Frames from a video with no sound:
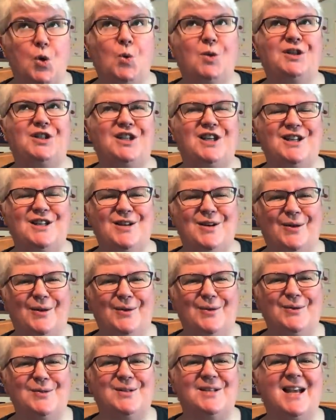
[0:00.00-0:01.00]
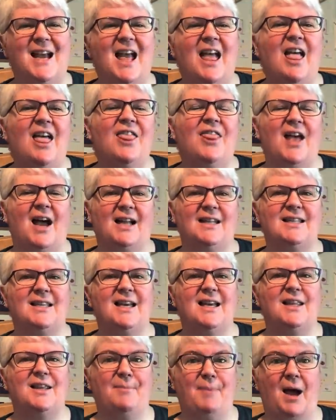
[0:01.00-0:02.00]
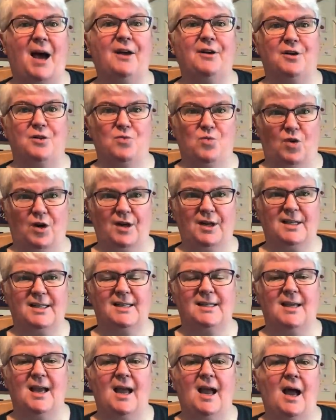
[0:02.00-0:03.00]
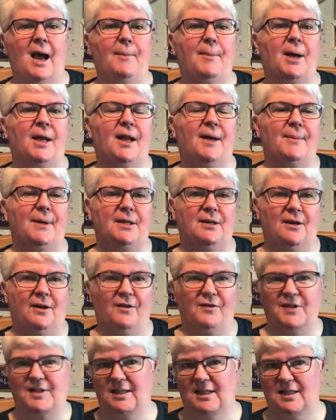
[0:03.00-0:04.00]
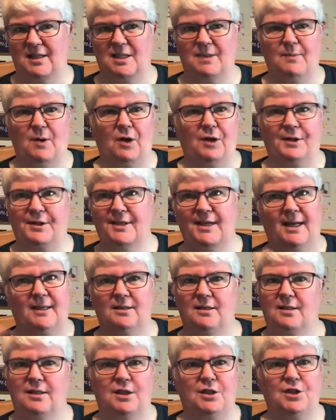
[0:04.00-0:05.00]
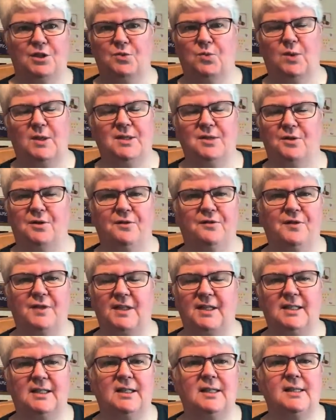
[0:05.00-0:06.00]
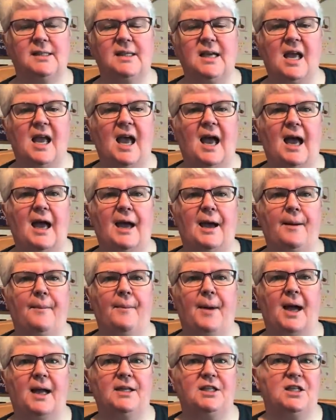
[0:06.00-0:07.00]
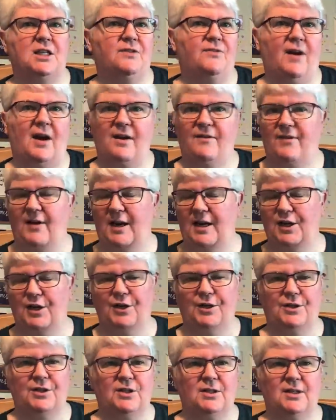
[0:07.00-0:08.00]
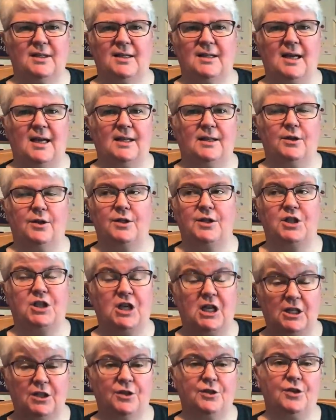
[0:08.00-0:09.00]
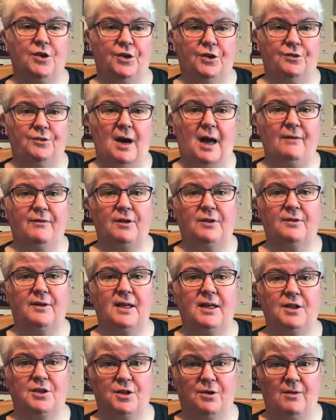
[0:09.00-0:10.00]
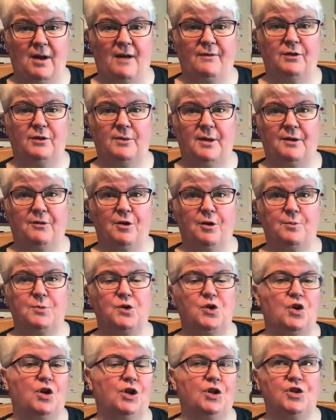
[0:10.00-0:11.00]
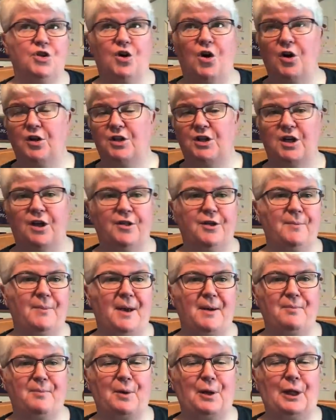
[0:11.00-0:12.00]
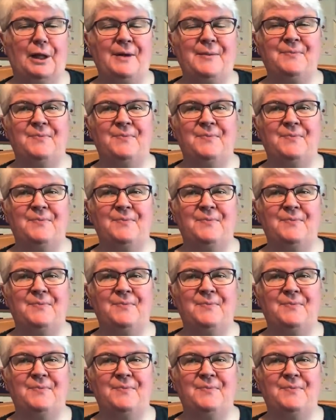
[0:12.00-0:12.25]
she knows that the pattern works. But I mean, obviously the smaller sizes, they just whiz off the needles. And she's very, very good. And that she does it on Ravelry. There's a Ravelry group, so you can talk to other people